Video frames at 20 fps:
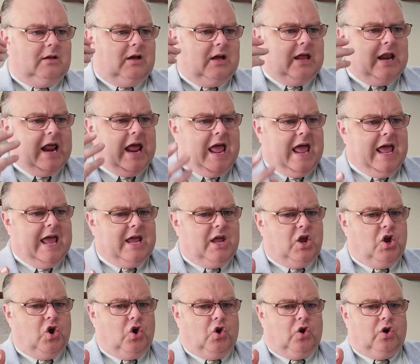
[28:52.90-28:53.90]
an
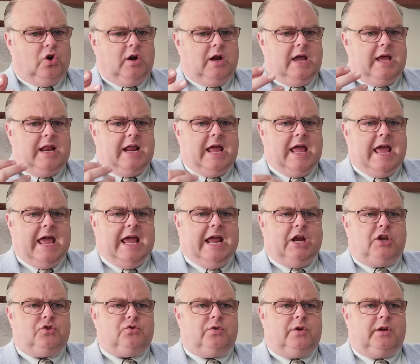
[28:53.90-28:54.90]
anger and a
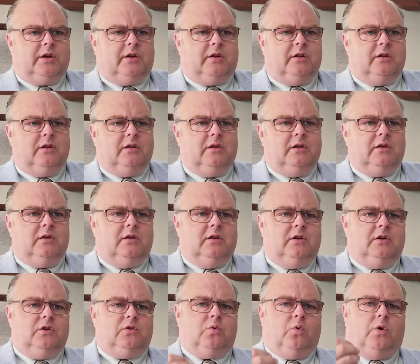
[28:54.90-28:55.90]
hatred
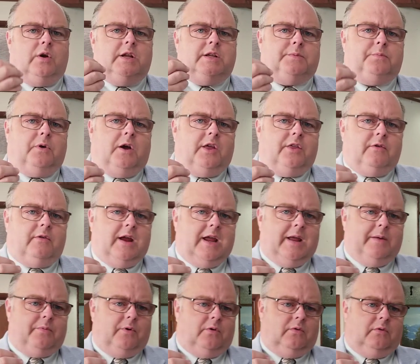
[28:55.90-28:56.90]
toward his brother
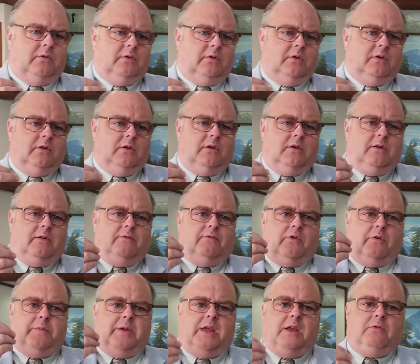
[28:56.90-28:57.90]
Abel
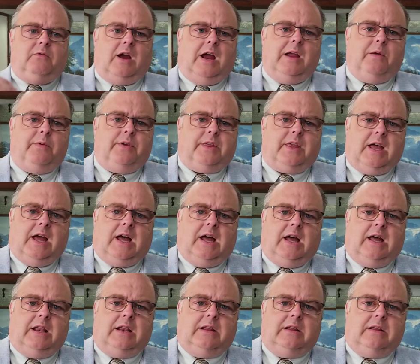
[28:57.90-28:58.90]
for being right with
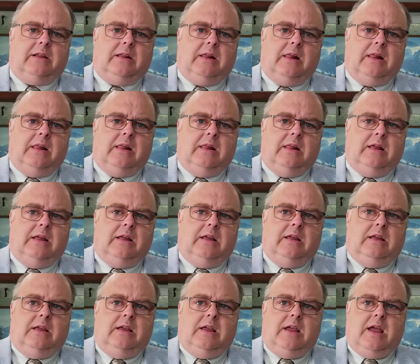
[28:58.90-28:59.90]
God.
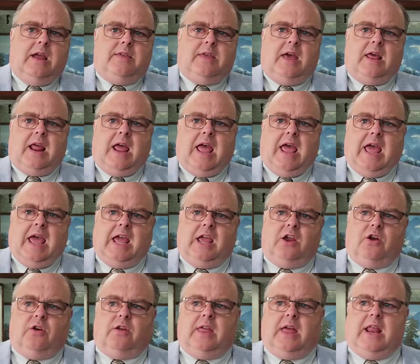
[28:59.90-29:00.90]
And that
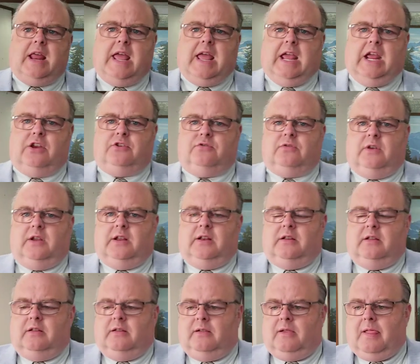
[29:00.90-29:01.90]
anger, that
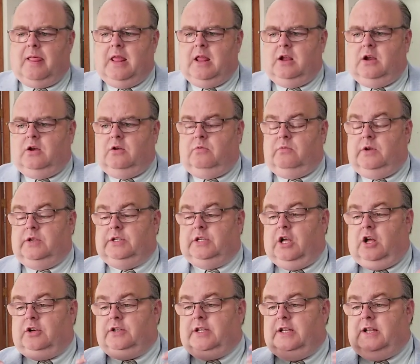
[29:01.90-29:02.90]
hatred
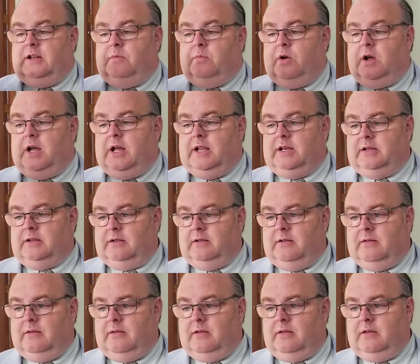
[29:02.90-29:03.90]
resulted in what?
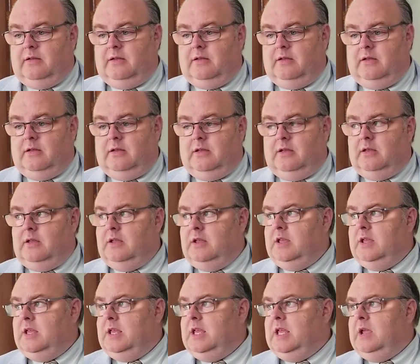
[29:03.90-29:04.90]

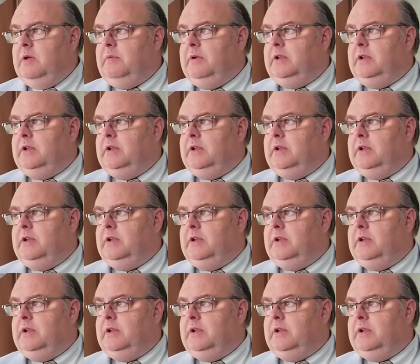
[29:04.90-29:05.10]
It